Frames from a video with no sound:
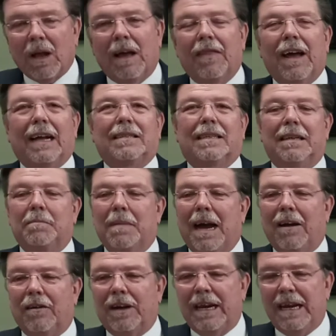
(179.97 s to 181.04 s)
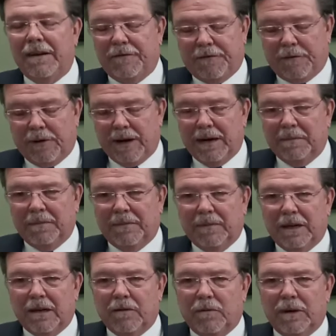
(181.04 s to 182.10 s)
that's in Mount Ephraim,
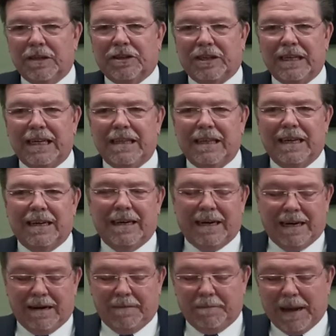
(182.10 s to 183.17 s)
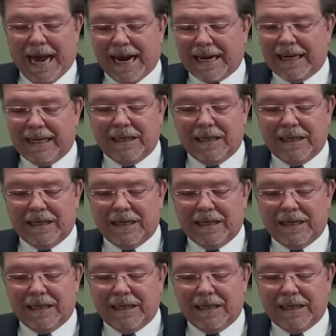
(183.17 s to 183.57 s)
we see that eh, back